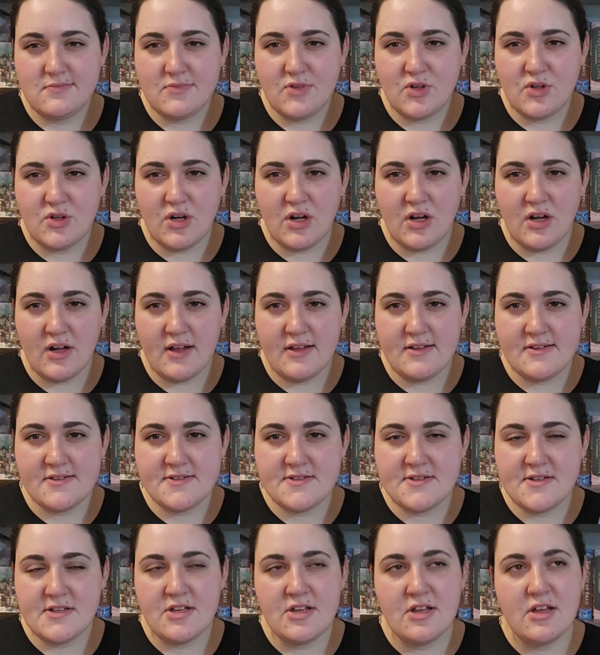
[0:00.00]
or
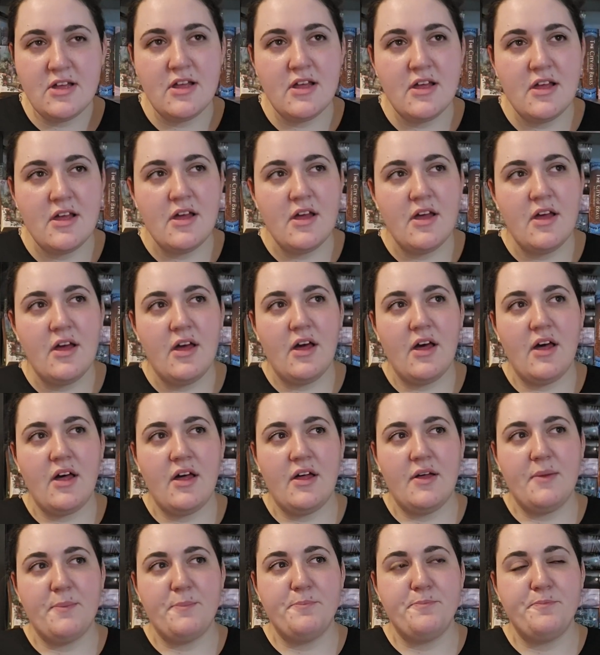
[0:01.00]
August.
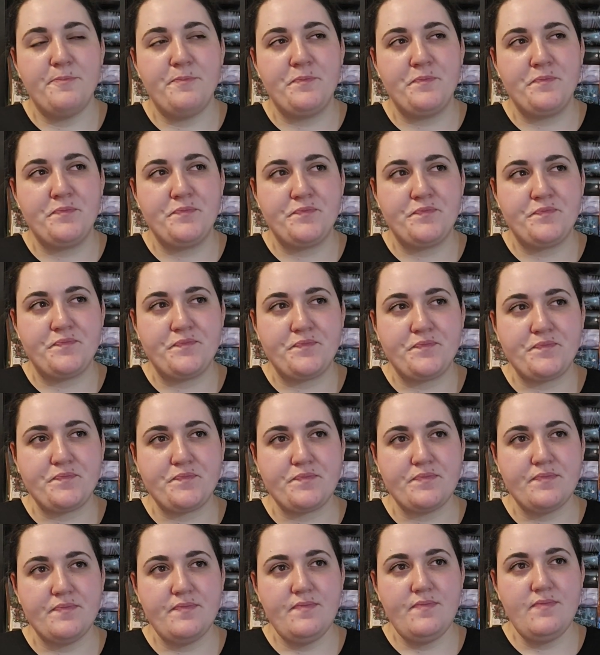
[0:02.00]
Um,
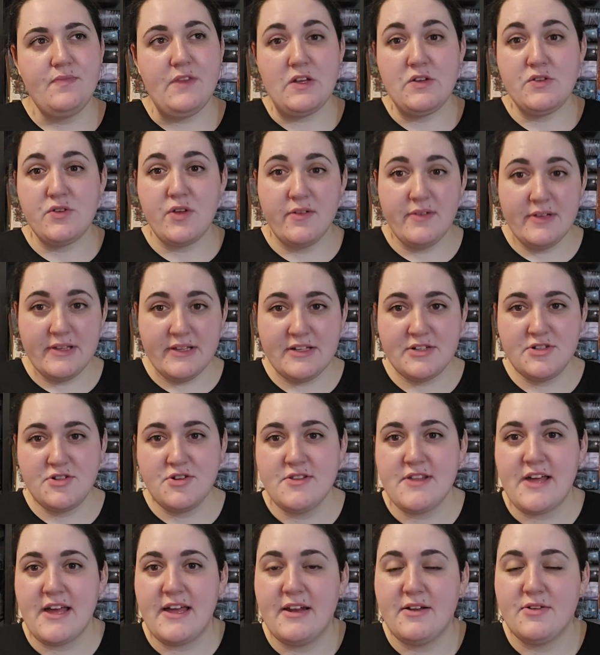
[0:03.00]
so I really
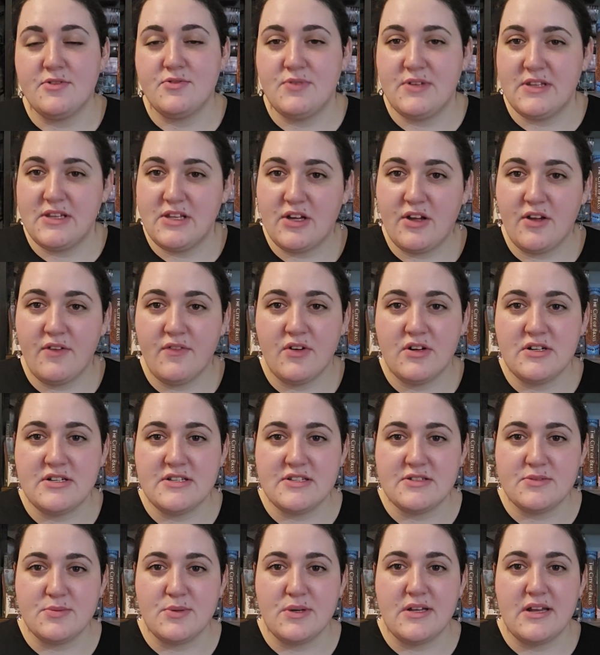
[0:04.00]
enjoyed that, and I was really looking forward to
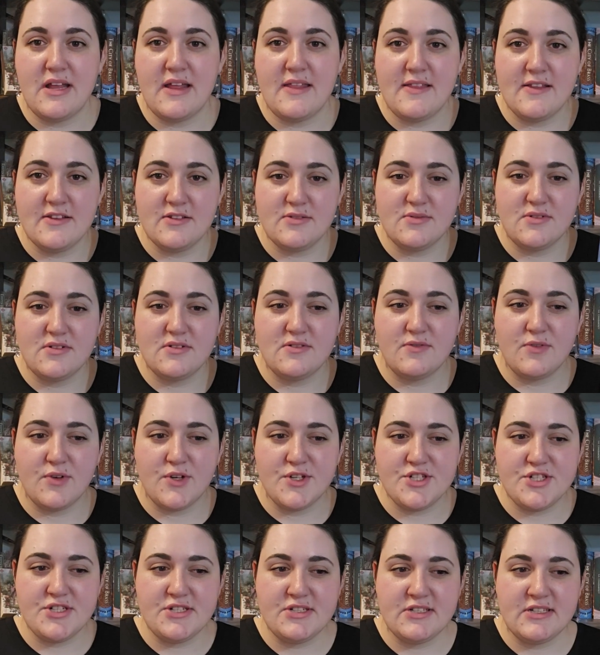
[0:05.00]
this one. And this one,
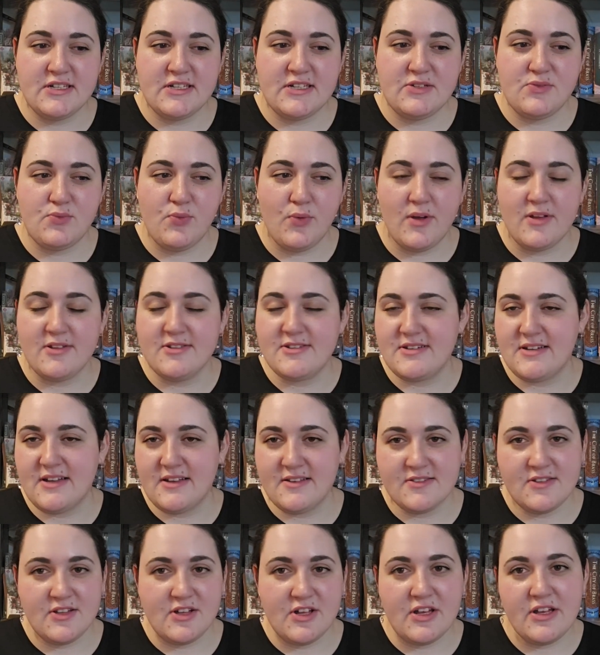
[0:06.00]
unfortunately, wasn't
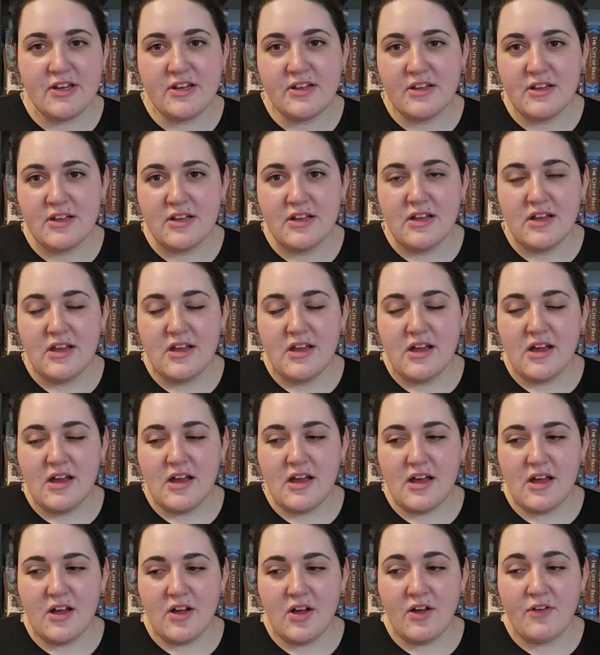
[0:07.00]
as good
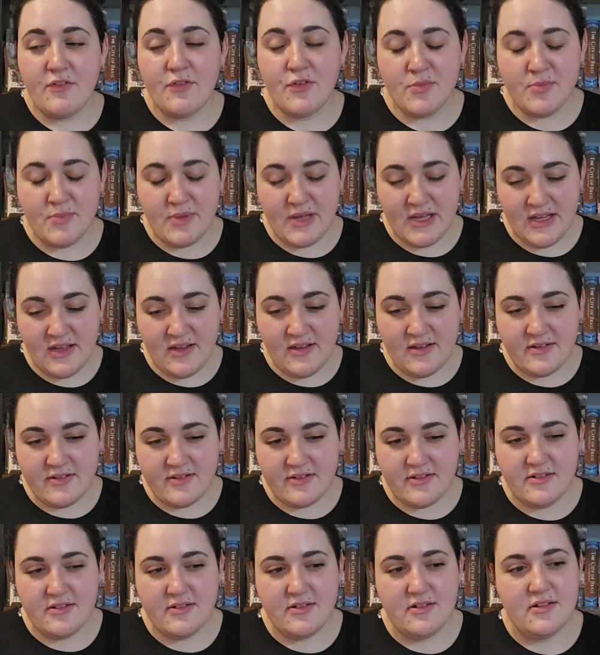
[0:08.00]
uh, for me.
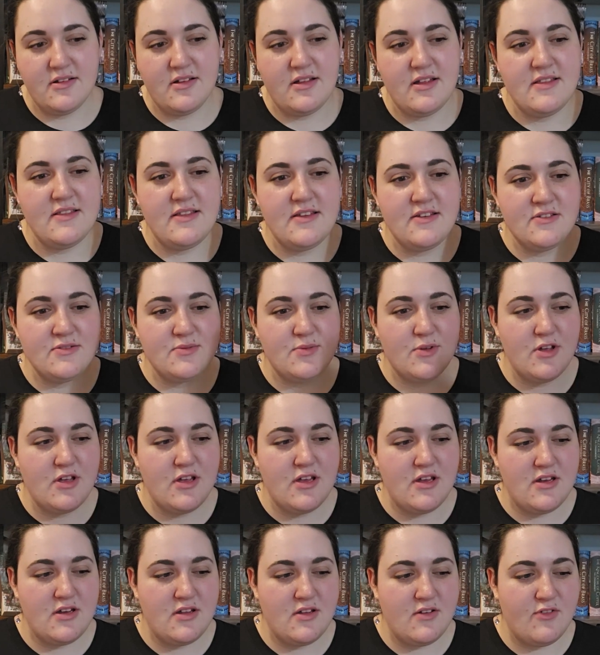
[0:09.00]
This
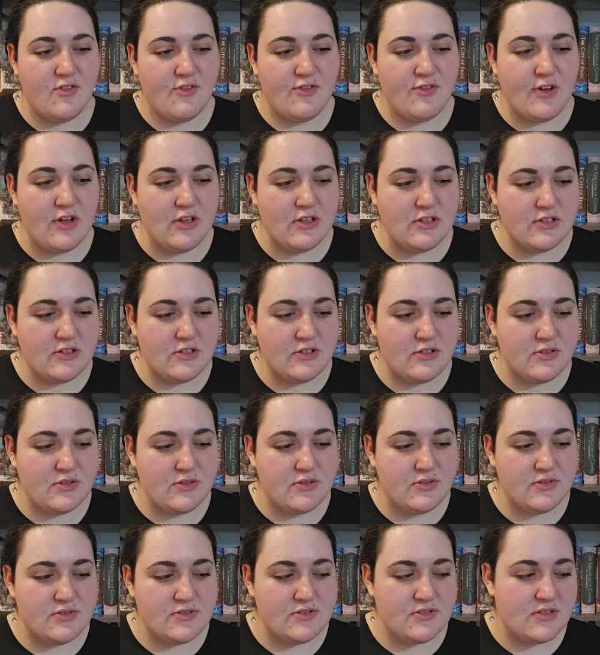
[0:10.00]
one
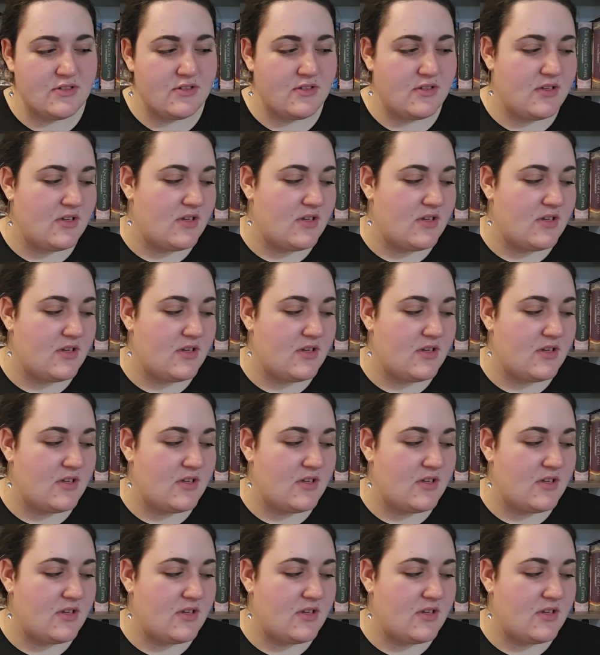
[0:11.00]
follows